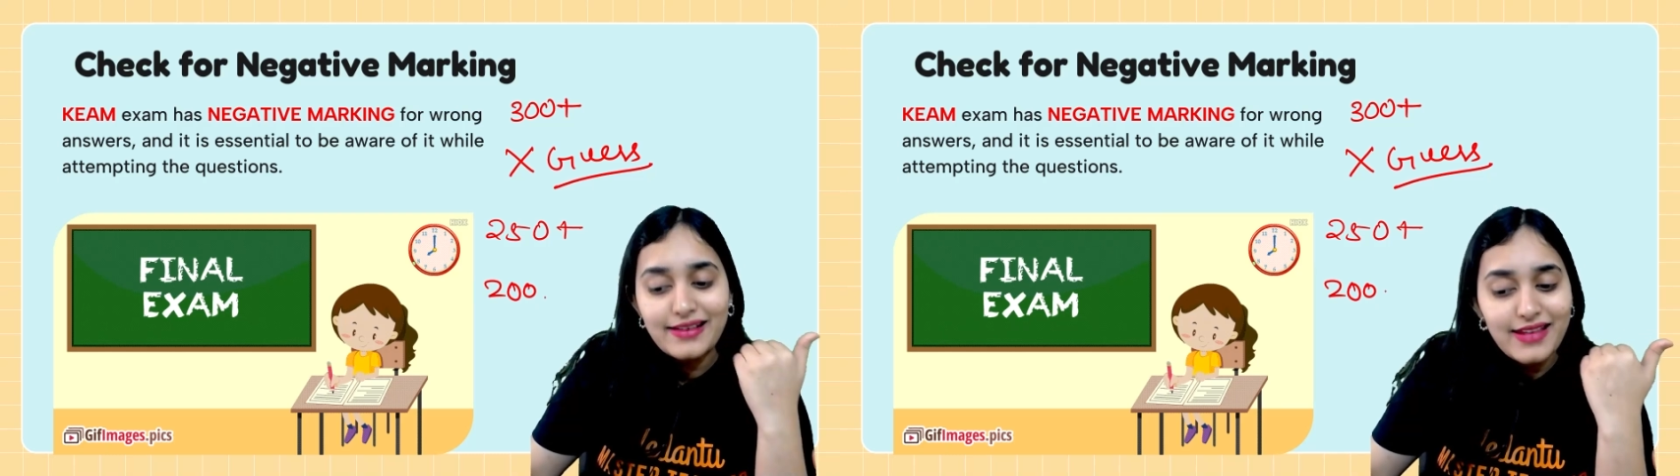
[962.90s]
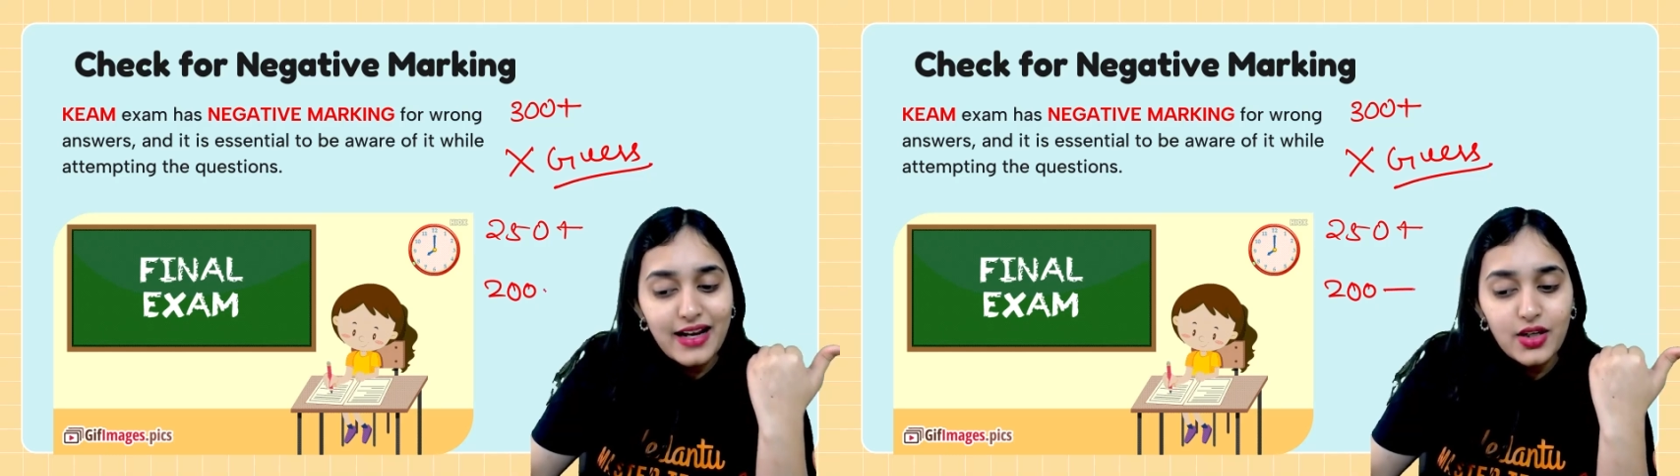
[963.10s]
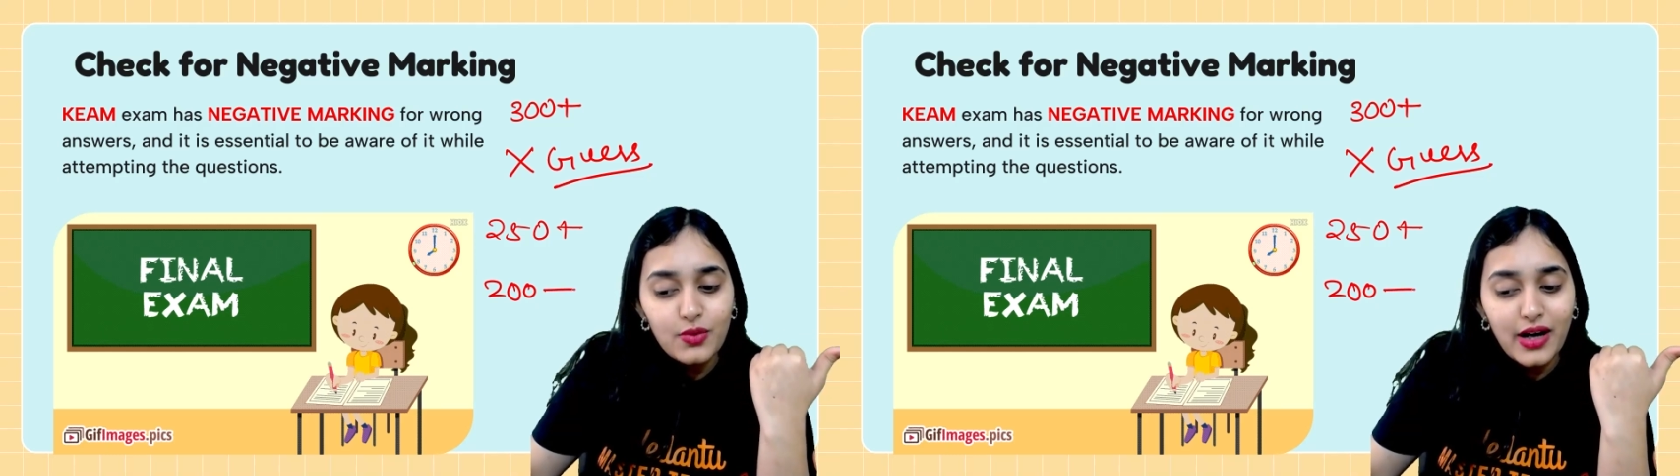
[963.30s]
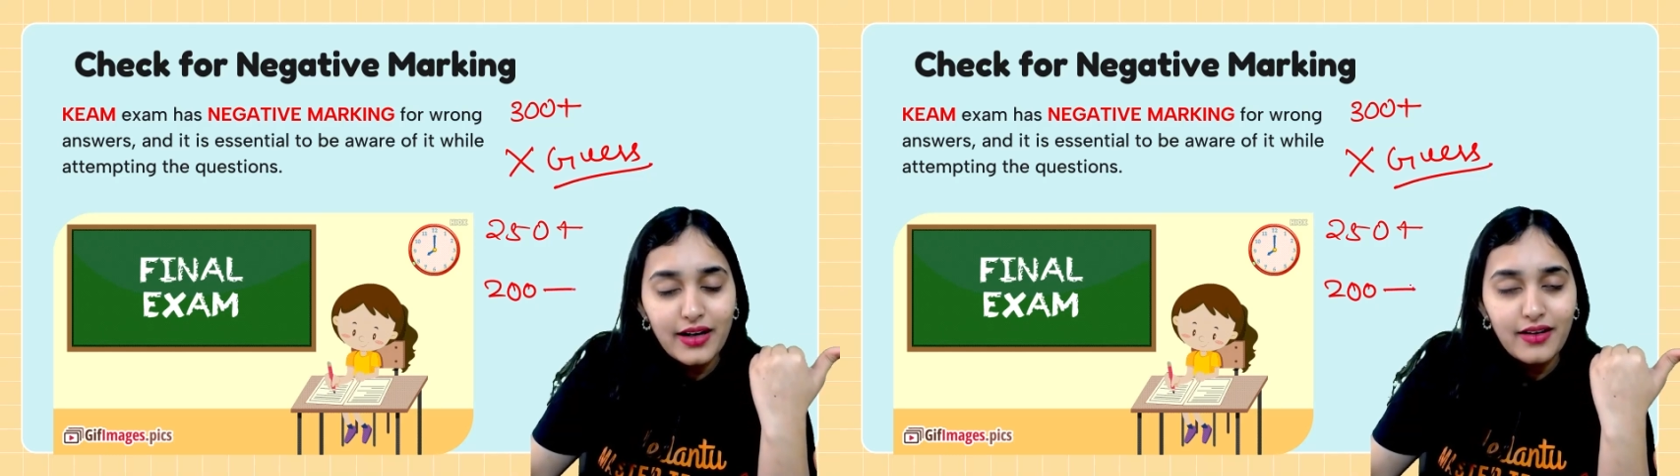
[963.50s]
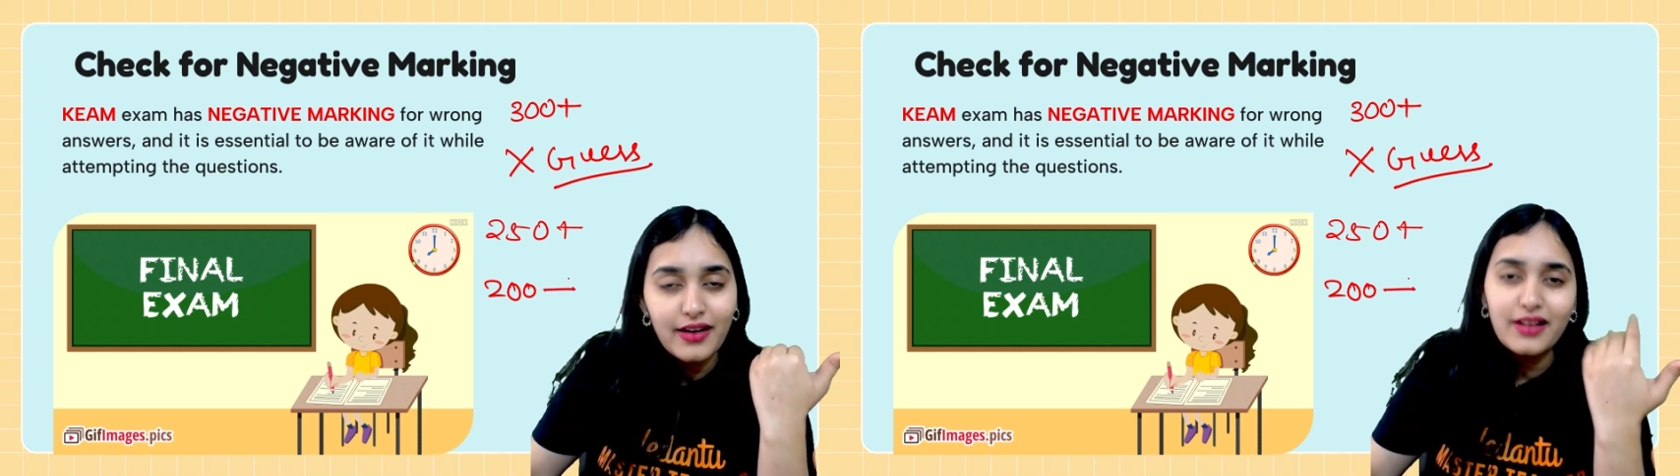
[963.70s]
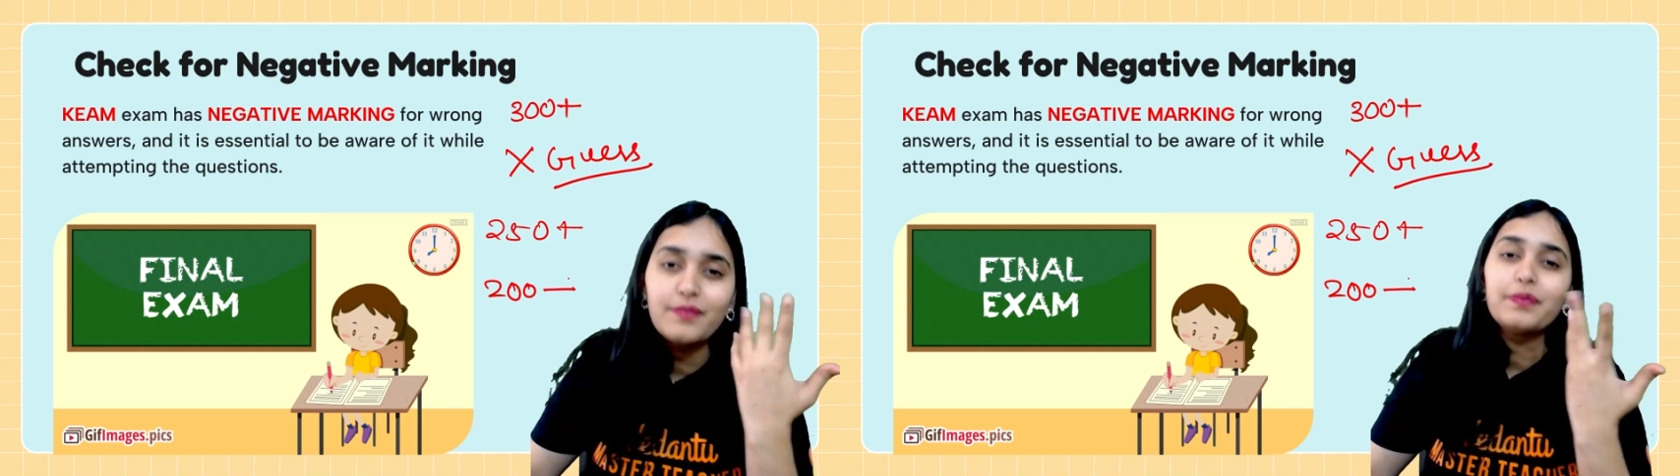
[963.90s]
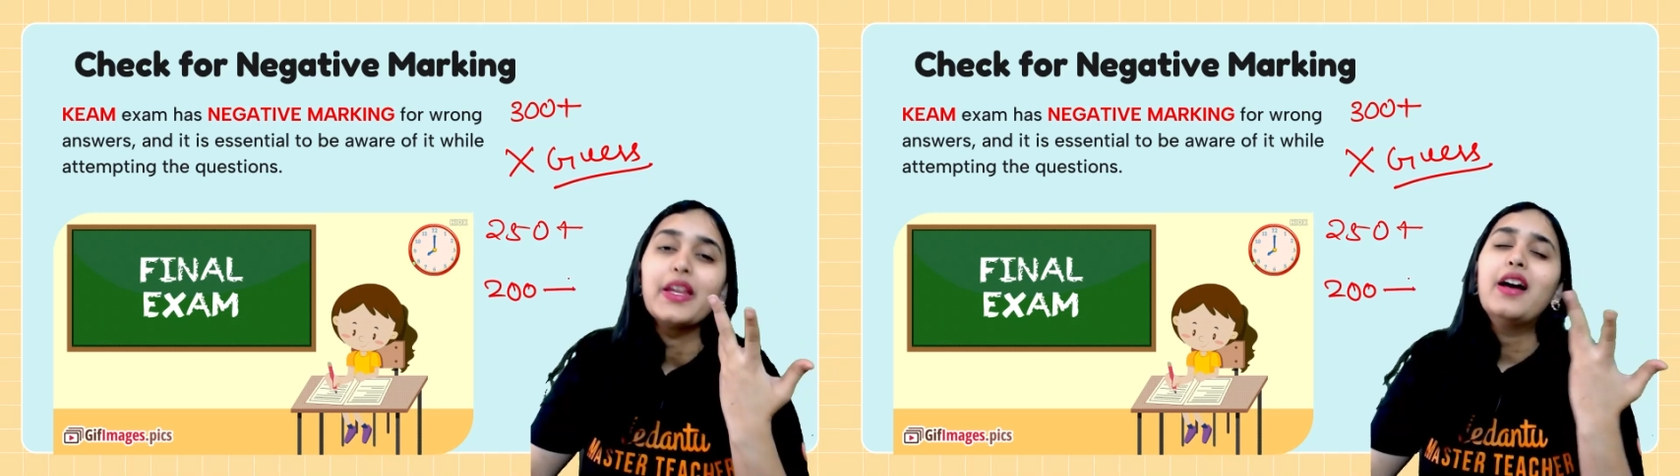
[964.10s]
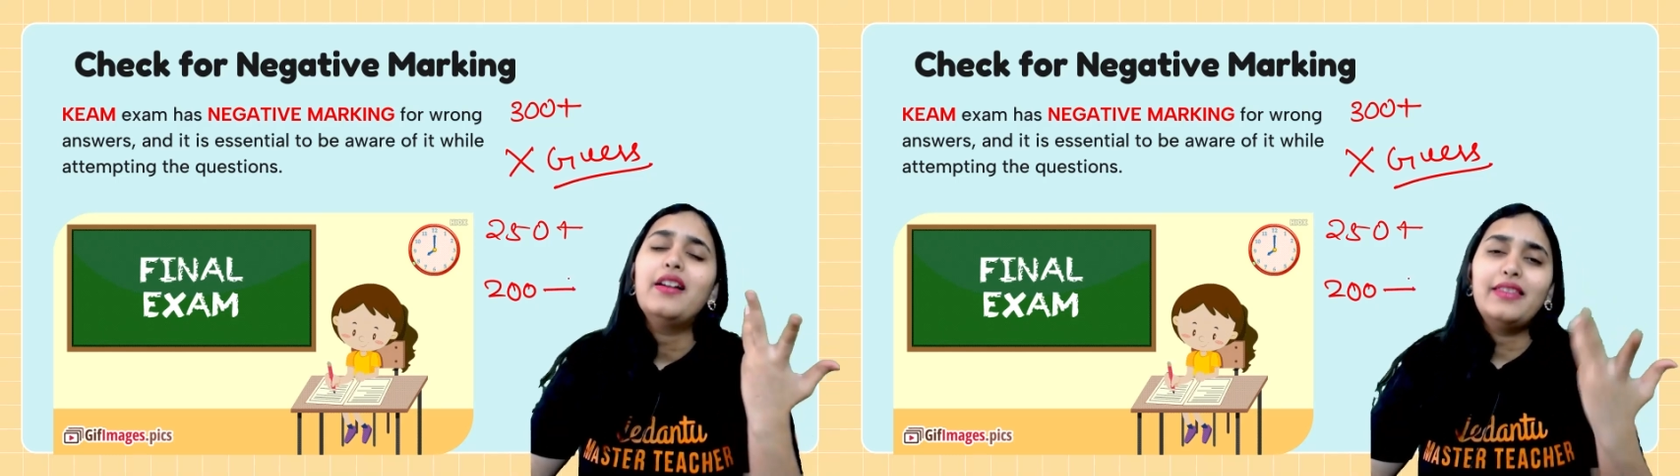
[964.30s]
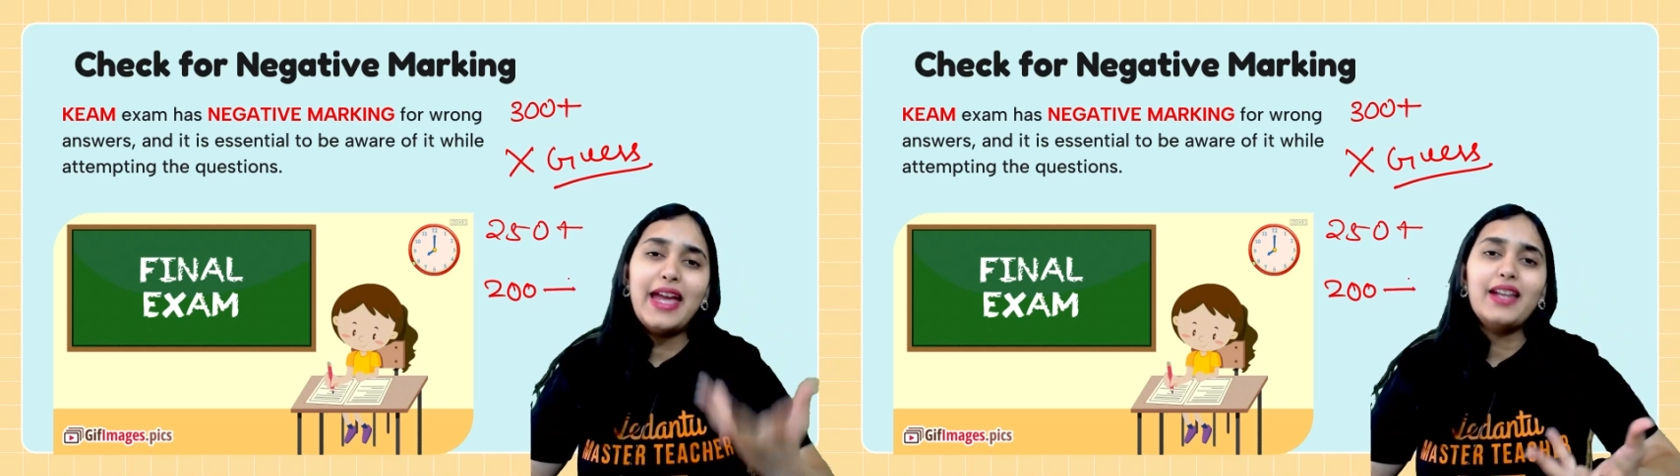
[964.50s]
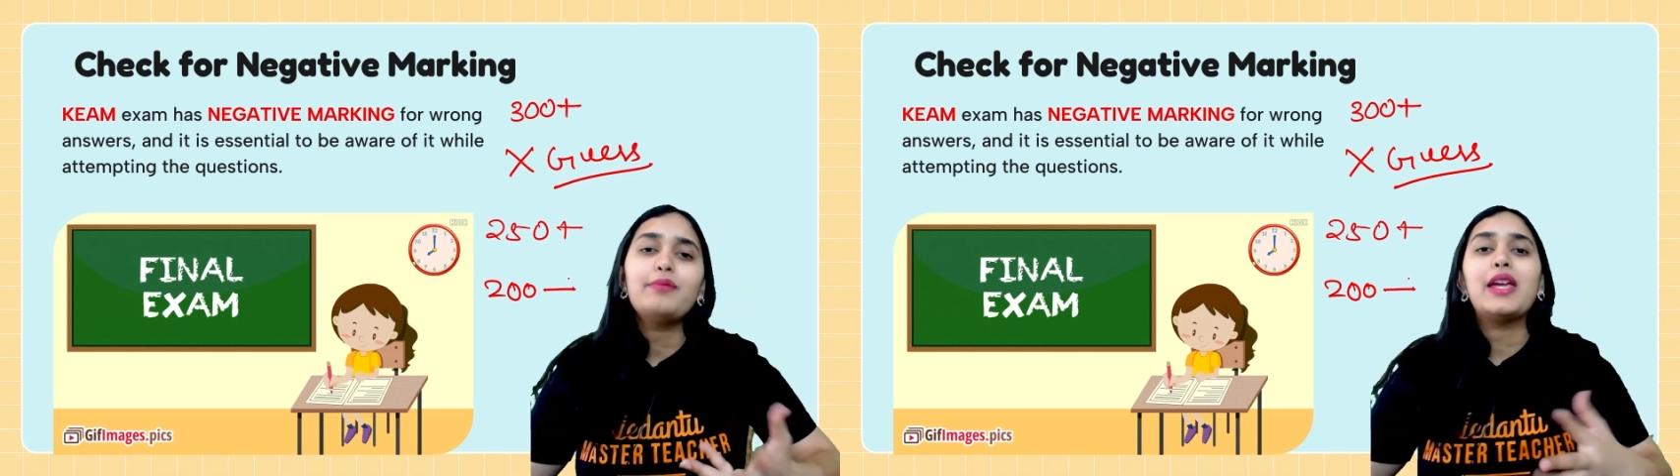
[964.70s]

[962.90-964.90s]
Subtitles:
than 200, then